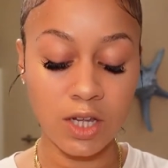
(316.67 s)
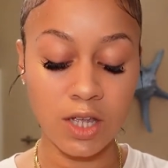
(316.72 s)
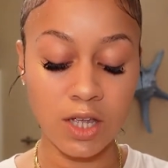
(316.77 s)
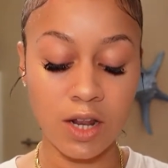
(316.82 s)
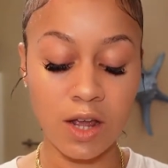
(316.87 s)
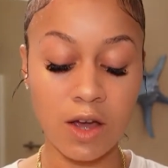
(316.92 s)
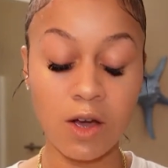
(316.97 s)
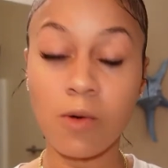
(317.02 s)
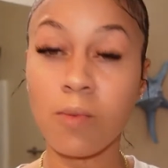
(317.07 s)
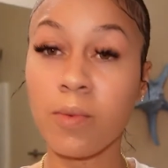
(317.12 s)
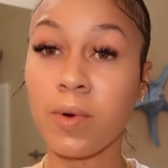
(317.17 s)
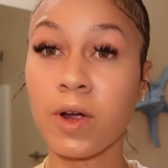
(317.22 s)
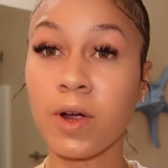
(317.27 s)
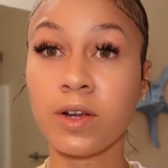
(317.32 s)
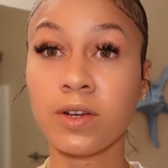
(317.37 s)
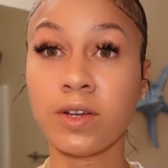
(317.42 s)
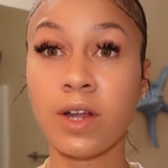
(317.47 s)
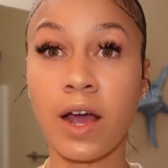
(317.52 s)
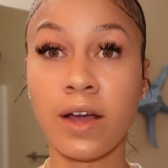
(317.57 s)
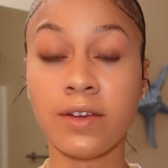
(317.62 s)
help her
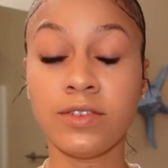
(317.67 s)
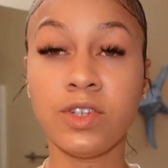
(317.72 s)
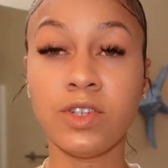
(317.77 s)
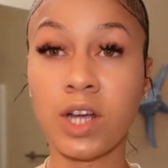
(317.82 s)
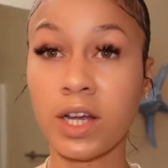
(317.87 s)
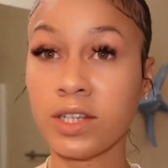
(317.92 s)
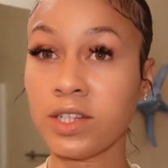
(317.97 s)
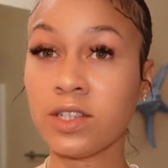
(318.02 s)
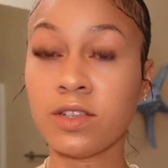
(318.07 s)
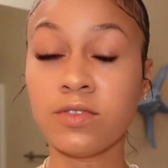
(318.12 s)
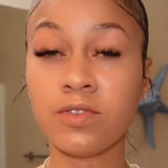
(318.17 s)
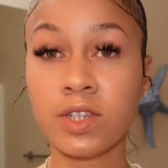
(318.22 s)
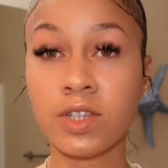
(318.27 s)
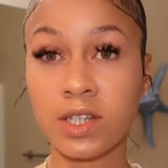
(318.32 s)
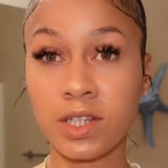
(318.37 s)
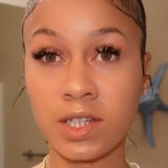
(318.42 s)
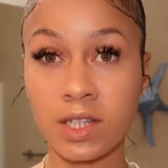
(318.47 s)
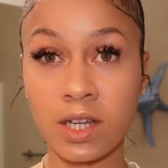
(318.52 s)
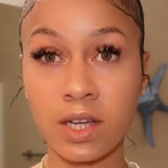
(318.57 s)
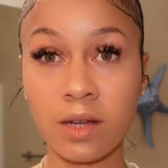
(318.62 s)
digestive
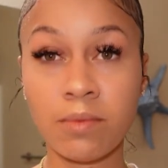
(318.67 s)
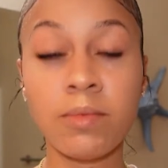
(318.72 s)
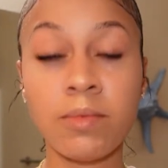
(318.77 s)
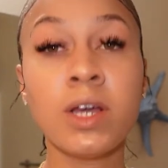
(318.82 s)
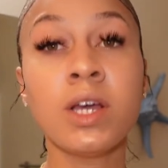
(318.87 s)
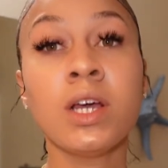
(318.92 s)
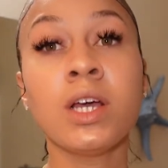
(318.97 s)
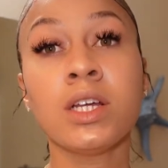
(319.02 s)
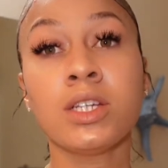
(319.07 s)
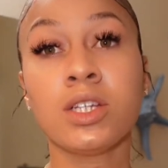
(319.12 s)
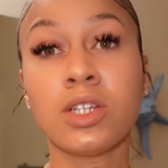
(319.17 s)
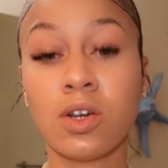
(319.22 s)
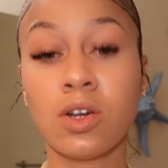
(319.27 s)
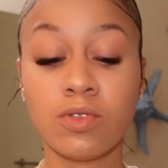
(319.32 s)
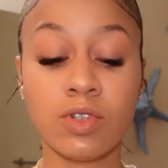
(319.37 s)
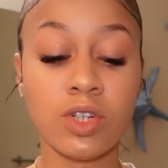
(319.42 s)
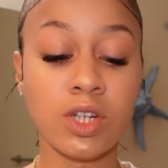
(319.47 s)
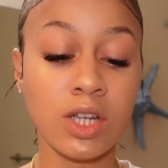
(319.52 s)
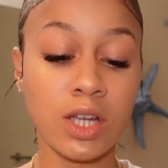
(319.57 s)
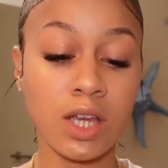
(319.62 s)
system, so
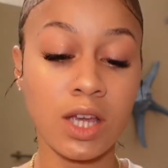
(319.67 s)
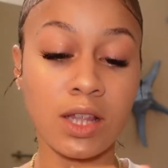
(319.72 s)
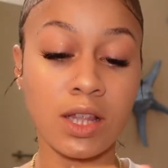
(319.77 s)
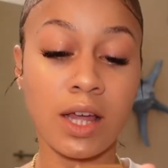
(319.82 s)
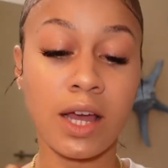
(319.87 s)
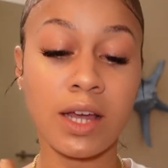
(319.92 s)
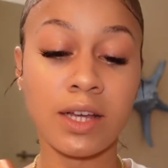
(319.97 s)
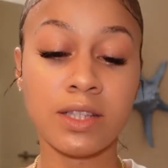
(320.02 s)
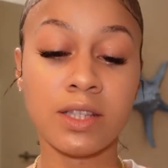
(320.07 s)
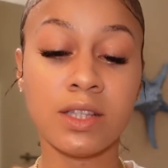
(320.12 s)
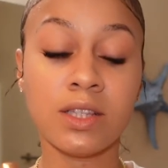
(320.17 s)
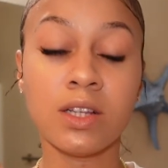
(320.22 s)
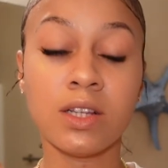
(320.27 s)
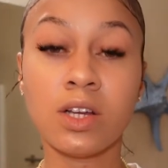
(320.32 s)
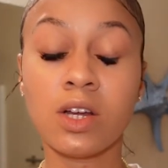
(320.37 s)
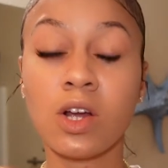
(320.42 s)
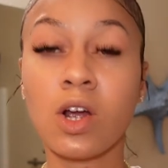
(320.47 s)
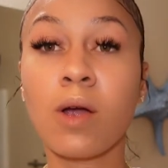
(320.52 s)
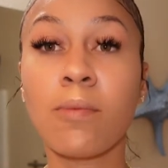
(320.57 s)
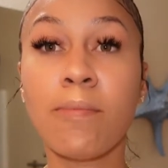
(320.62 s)
she can, like,
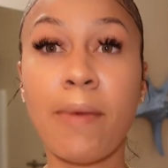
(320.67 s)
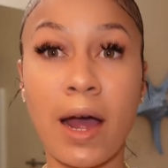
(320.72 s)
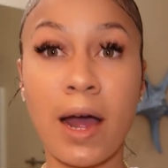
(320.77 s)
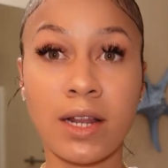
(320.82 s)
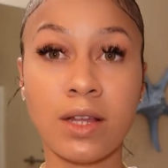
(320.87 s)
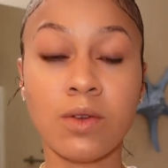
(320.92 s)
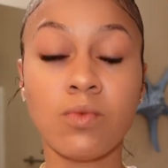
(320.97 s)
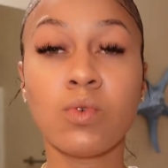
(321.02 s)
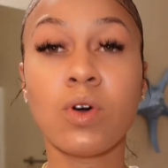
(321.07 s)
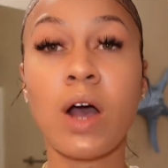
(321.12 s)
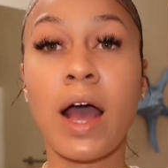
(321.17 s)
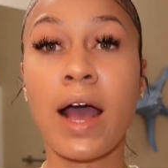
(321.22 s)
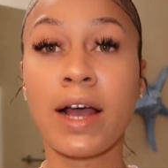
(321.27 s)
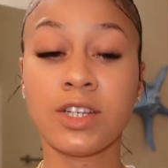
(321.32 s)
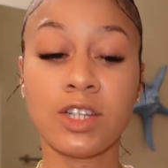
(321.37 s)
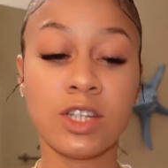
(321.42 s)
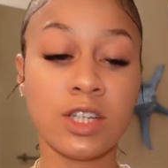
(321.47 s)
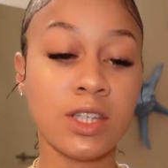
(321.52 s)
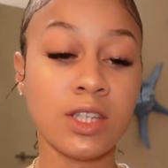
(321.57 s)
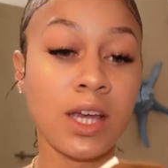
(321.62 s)
her body will
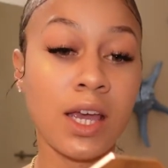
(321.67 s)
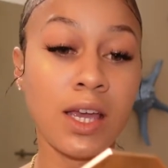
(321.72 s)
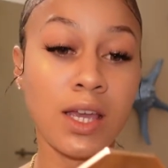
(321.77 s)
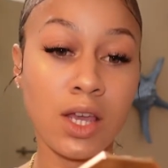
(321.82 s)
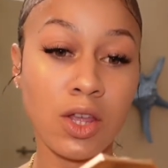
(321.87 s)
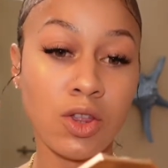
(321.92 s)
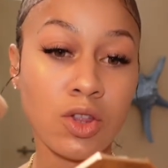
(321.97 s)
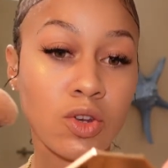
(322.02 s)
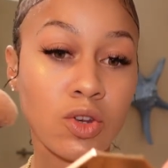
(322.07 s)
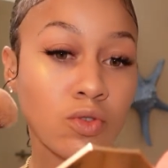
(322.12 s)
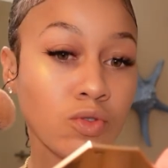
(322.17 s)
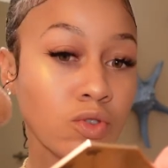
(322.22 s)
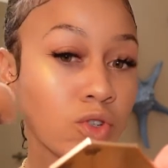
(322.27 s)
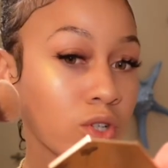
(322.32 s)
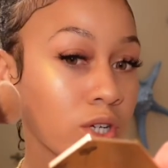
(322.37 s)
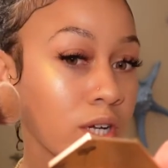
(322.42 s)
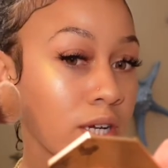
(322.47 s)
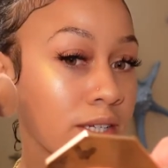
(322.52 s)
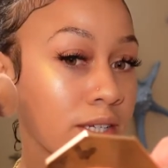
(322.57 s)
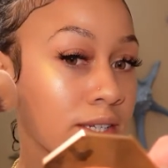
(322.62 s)
actually take in the
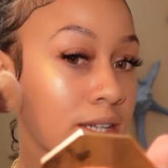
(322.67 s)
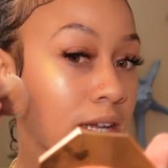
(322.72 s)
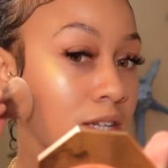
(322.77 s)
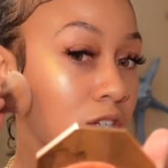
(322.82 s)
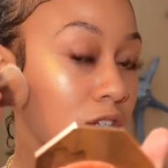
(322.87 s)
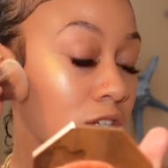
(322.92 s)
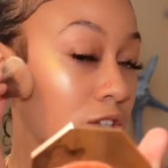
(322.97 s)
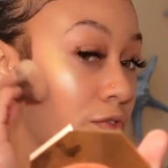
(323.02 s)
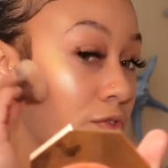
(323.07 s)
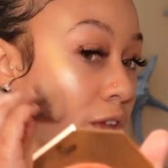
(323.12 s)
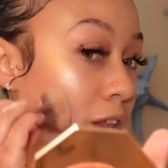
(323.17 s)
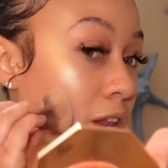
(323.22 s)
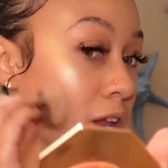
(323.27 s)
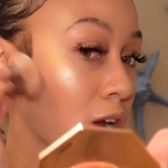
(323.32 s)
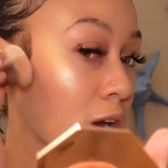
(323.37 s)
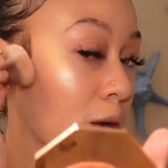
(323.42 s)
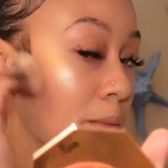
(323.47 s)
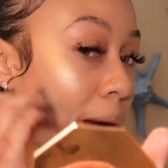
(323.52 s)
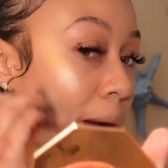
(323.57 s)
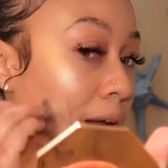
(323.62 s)
nutrients that she's feeding
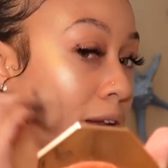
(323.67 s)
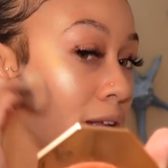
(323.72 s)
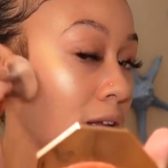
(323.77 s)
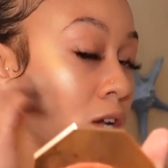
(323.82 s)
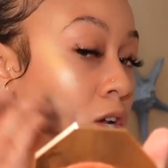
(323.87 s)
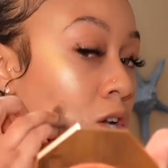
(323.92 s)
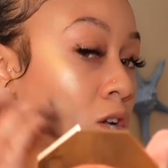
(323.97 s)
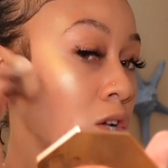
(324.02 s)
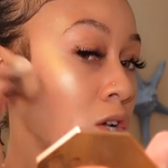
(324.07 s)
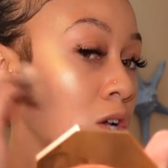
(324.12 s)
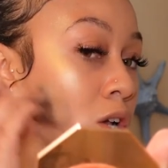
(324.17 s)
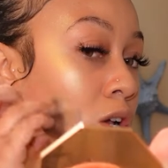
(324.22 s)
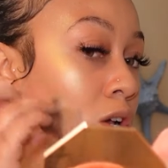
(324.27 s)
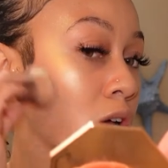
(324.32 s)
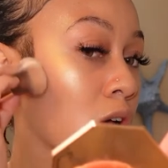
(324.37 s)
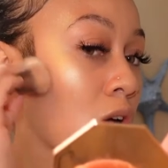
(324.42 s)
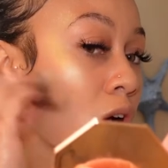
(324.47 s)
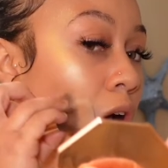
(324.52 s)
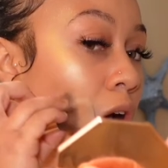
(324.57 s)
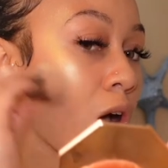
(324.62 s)
her body.
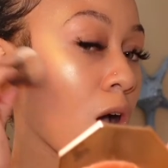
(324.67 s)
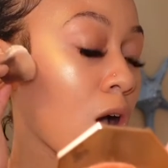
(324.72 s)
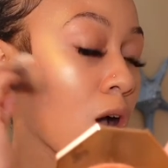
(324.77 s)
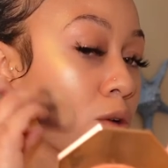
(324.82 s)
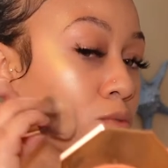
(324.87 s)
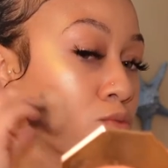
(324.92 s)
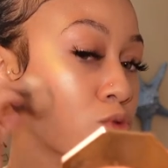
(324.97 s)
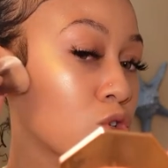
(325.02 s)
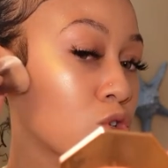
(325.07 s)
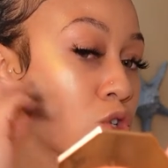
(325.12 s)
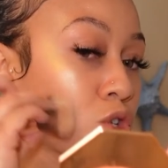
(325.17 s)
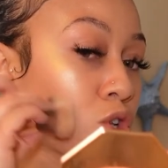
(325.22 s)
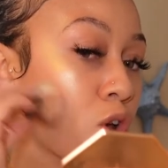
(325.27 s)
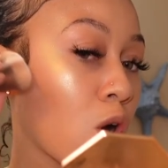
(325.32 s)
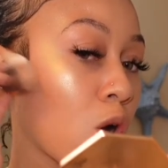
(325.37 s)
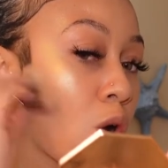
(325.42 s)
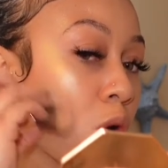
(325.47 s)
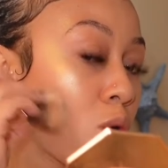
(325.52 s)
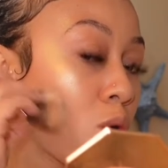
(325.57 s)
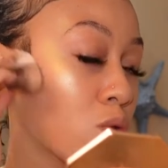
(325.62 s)

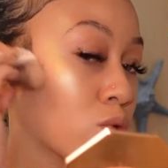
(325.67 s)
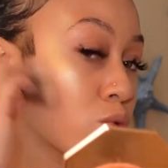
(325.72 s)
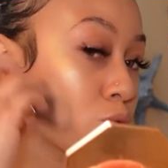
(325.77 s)
So